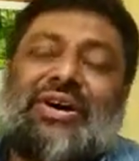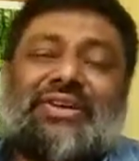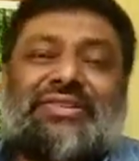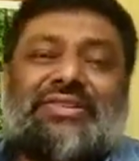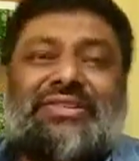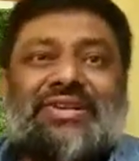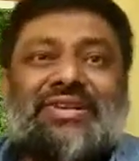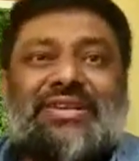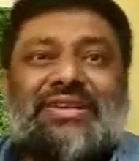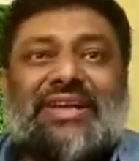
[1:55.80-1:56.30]

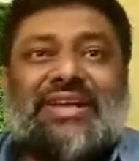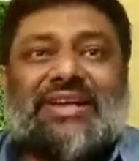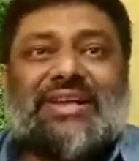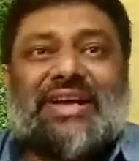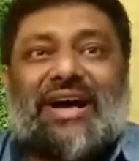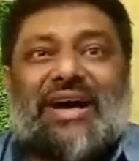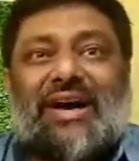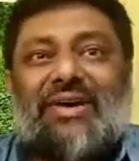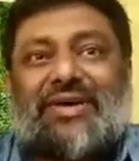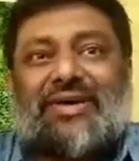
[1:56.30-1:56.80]
see that
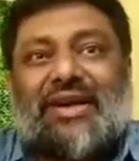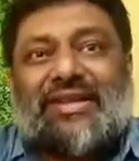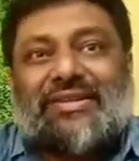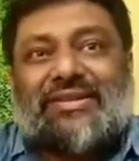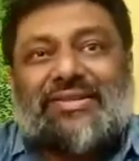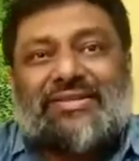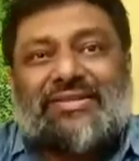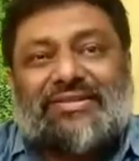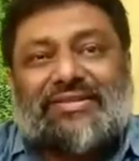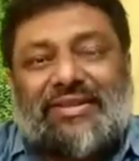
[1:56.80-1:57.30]
how can
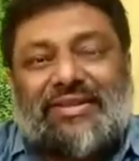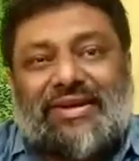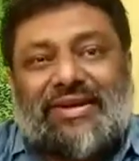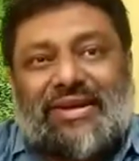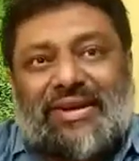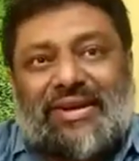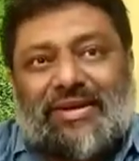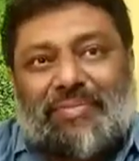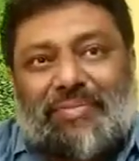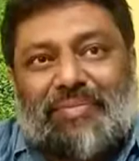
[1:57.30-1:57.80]
this
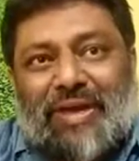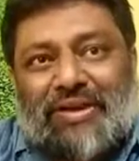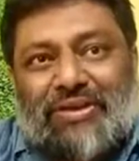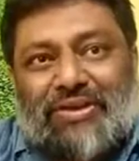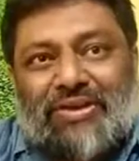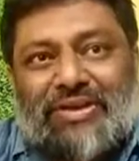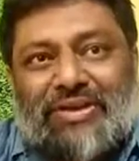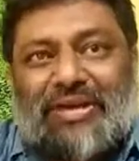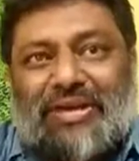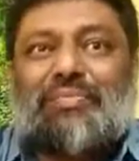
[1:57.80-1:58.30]

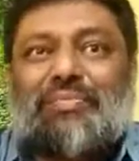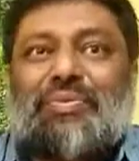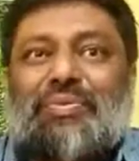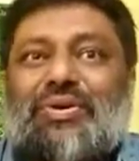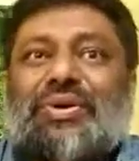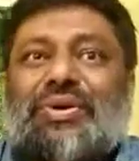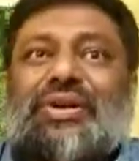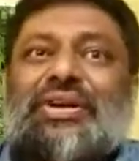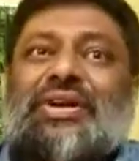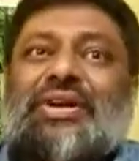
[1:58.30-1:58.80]
Pakyong
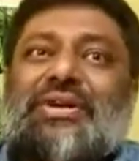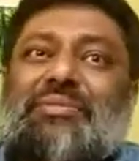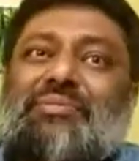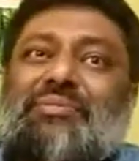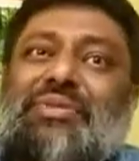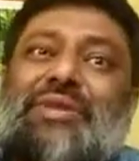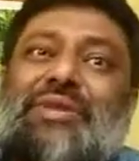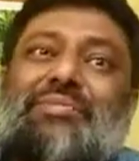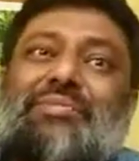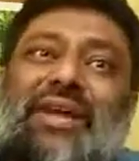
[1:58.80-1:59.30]
airport
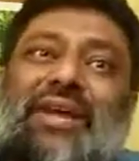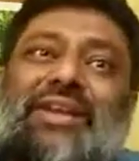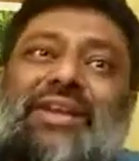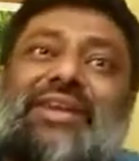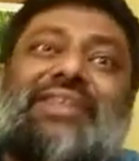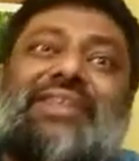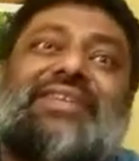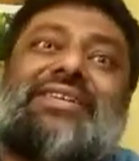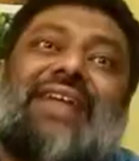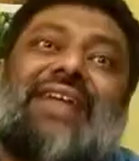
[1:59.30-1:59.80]
be made
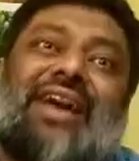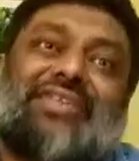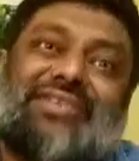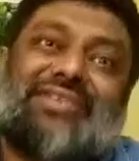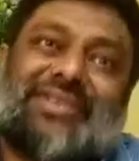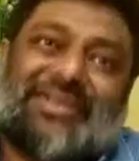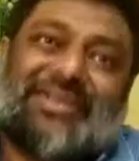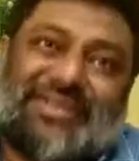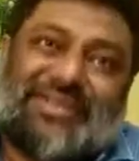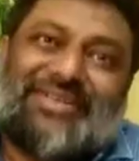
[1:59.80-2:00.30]

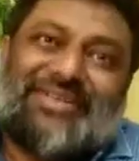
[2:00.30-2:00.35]
international.